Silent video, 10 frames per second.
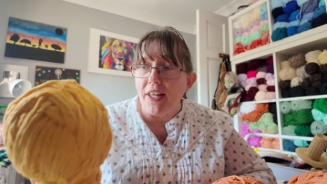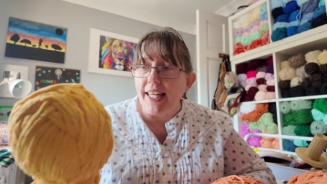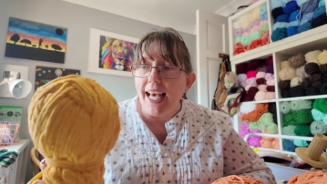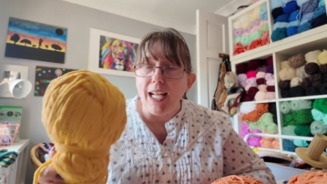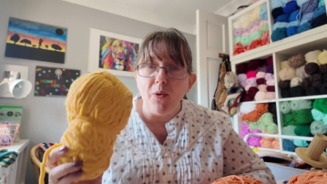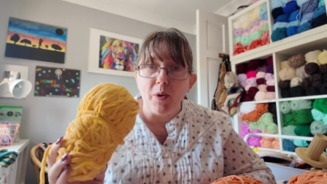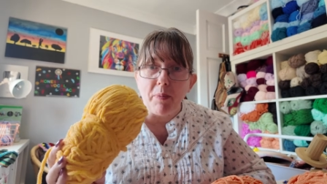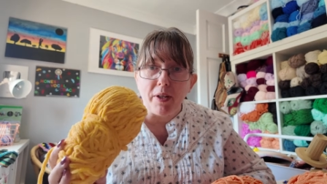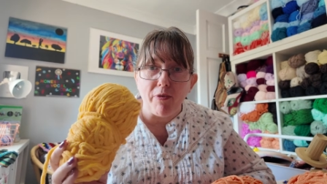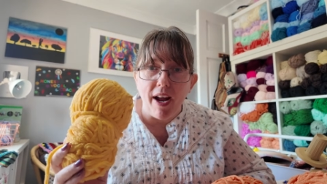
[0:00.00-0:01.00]
the yellow would
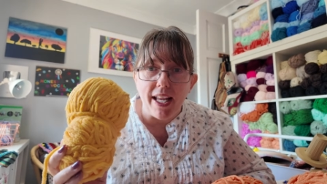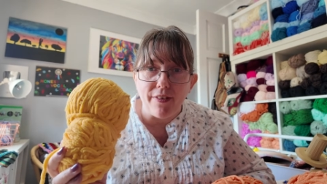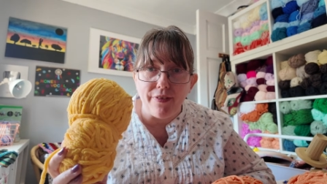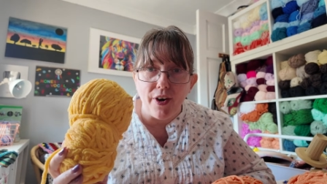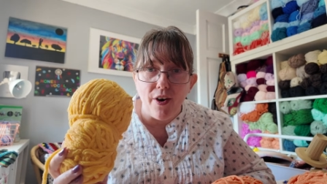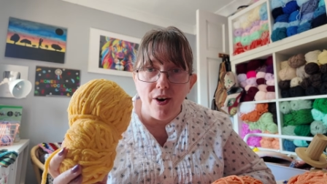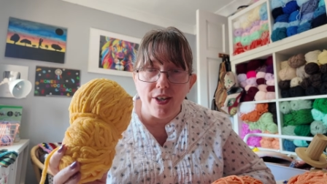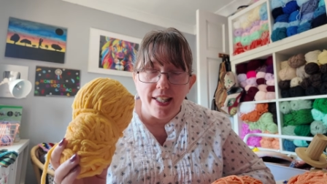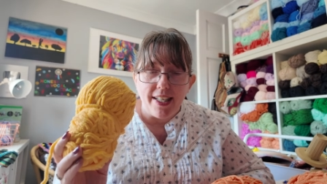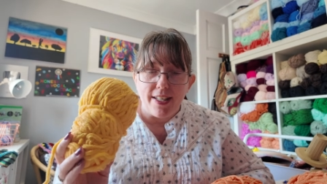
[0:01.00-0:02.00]
be great for
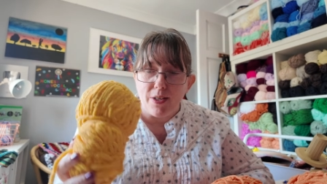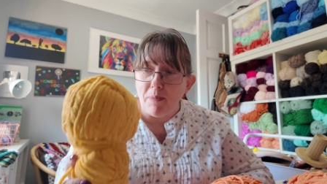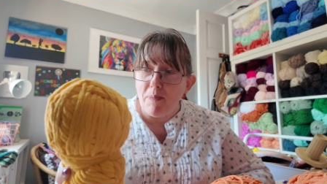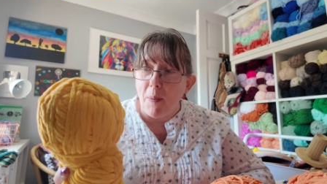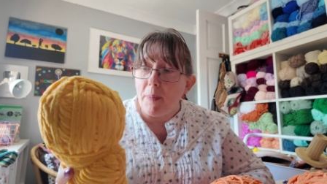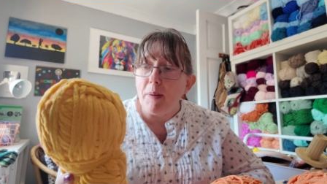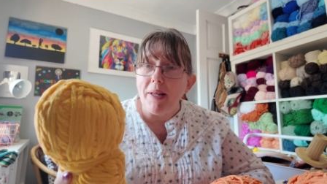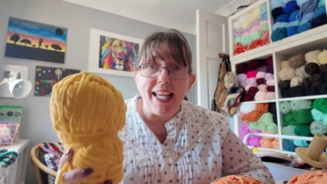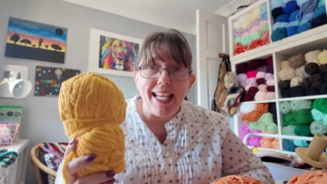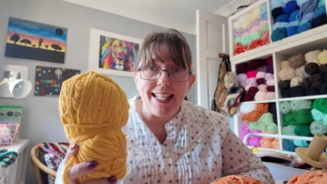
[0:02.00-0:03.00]
some
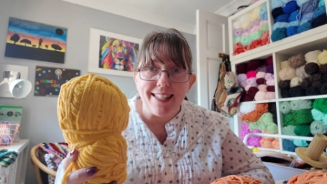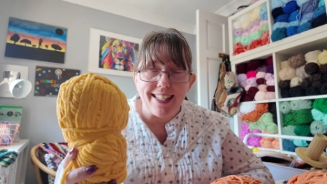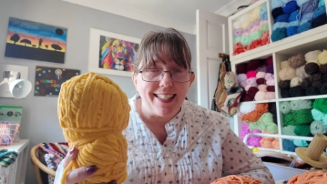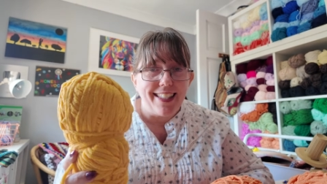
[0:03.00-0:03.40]
bumblebees.